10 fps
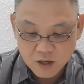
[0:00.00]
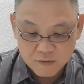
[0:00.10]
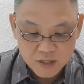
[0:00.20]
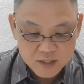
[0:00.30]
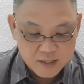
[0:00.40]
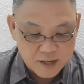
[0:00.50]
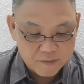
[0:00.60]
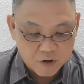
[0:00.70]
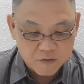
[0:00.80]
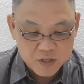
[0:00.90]
of the
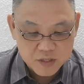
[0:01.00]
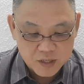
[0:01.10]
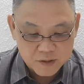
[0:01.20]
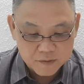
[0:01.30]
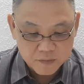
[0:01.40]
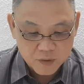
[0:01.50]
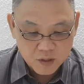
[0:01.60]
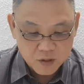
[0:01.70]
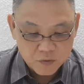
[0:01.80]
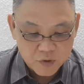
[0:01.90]
said provision,
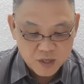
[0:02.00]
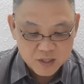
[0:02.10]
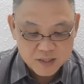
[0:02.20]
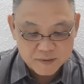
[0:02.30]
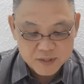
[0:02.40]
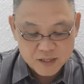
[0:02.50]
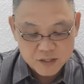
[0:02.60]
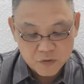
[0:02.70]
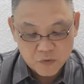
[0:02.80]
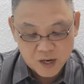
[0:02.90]
which is
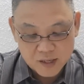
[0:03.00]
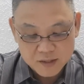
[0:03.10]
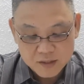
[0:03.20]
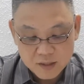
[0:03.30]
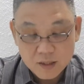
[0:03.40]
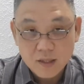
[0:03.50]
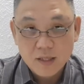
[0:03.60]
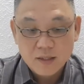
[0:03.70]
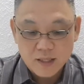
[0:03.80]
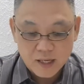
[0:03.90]
subsection 1
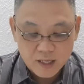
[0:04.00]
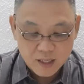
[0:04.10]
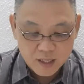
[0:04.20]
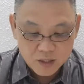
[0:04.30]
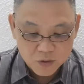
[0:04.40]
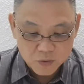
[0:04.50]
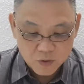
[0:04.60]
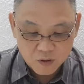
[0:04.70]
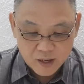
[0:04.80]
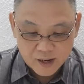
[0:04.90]
taking into
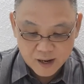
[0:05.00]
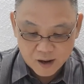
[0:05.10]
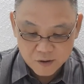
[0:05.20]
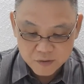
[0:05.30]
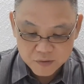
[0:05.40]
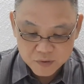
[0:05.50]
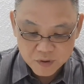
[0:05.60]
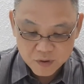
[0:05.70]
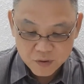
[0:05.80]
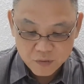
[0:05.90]
account
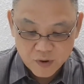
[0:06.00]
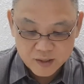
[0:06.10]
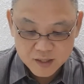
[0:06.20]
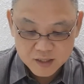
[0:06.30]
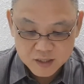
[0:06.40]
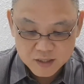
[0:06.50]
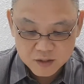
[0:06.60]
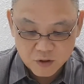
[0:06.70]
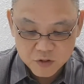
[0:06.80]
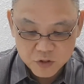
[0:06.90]
whether
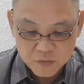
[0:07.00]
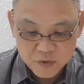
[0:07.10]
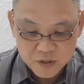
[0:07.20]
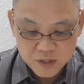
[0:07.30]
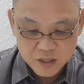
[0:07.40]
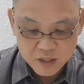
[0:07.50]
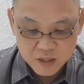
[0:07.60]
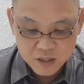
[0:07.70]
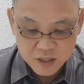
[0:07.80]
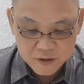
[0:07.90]
the consumer
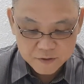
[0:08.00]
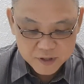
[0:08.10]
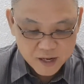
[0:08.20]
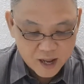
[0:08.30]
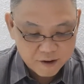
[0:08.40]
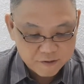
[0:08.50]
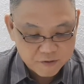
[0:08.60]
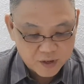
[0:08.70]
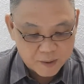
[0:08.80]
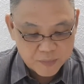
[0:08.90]
even have
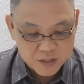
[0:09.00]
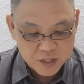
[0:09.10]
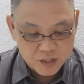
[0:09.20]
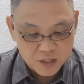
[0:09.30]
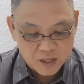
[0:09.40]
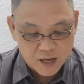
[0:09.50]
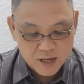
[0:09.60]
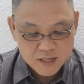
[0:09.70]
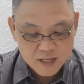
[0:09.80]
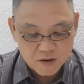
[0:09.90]
capacity
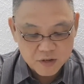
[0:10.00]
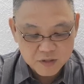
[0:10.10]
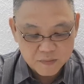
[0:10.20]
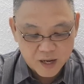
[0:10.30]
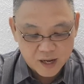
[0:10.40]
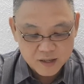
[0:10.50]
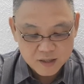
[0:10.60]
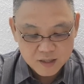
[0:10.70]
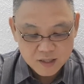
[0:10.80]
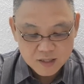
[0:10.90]
and soundness mind
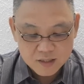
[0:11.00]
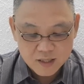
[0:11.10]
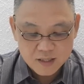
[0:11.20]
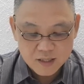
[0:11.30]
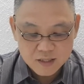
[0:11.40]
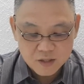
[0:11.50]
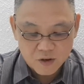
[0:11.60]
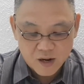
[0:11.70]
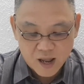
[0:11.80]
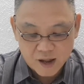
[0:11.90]
still does
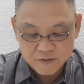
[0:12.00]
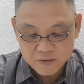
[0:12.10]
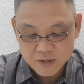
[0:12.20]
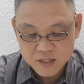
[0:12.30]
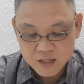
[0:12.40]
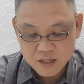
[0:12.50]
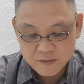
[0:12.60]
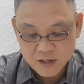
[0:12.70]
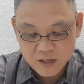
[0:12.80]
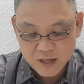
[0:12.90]
not have
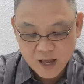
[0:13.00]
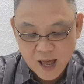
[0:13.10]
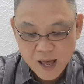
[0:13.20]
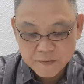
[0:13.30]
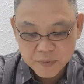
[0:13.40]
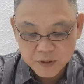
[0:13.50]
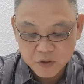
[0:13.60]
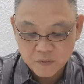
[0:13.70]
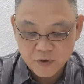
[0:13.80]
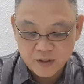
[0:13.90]
reasonably able
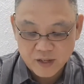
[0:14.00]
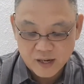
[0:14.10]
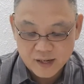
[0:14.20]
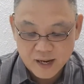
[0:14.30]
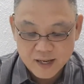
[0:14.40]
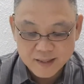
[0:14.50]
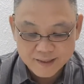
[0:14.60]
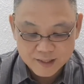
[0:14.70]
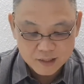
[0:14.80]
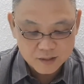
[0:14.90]
to protect their
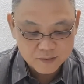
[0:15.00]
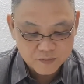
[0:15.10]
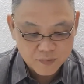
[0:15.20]
interests,